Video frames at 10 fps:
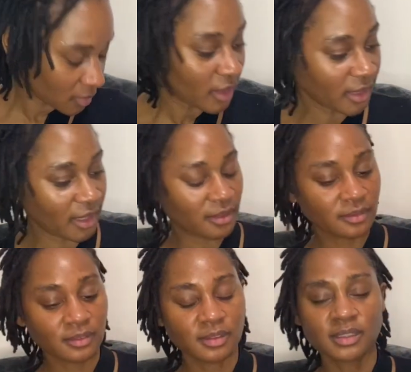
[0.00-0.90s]
Yeah,
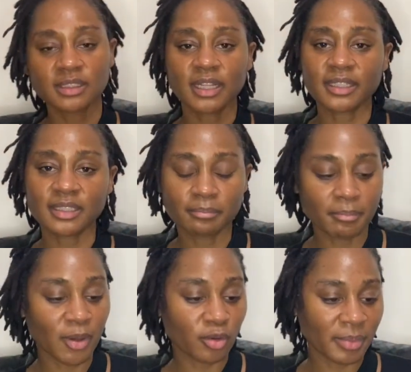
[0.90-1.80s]
it's like the
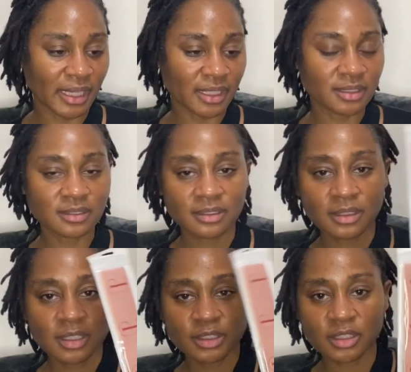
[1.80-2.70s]
melt band.
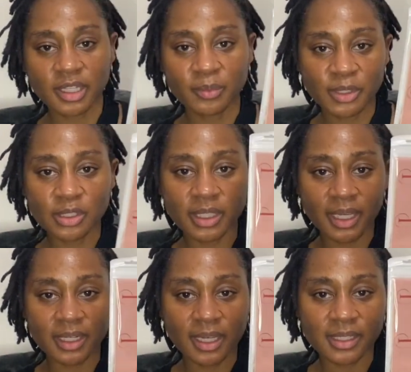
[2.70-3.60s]
So like when you
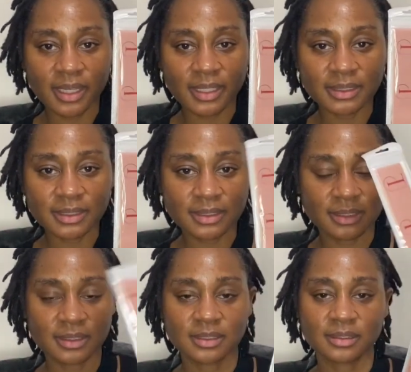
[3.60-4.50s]
laying down your edges,
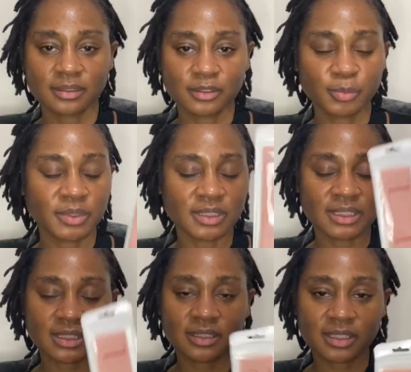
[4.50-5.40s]
you put this
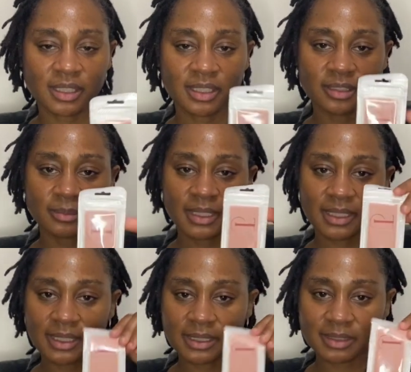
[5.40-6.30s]
on to kind of help lay it
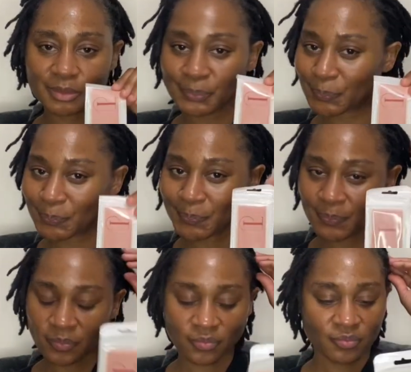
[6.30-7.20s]
down.
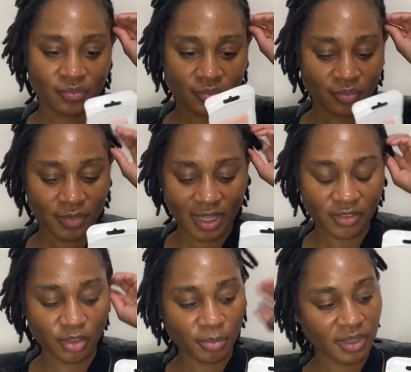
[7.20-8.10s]
After
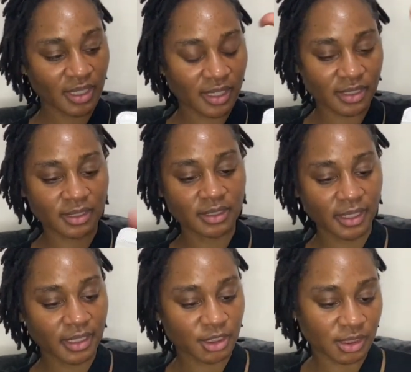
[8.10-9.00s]
you put down your little
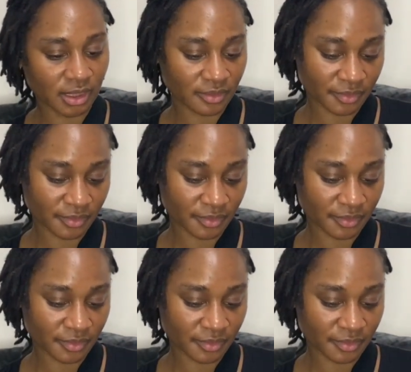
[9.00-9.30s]
edge stuff.